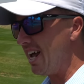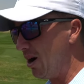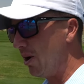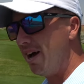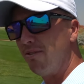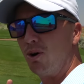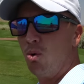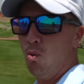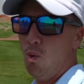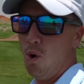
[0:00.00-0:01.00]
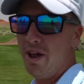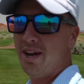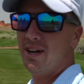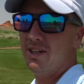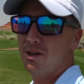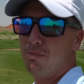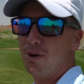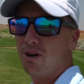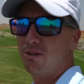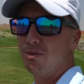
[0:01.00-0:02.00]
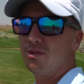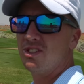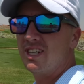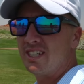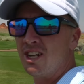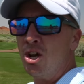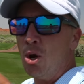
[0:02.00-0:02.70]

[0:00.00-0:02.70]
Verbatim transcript: However, one under par through six.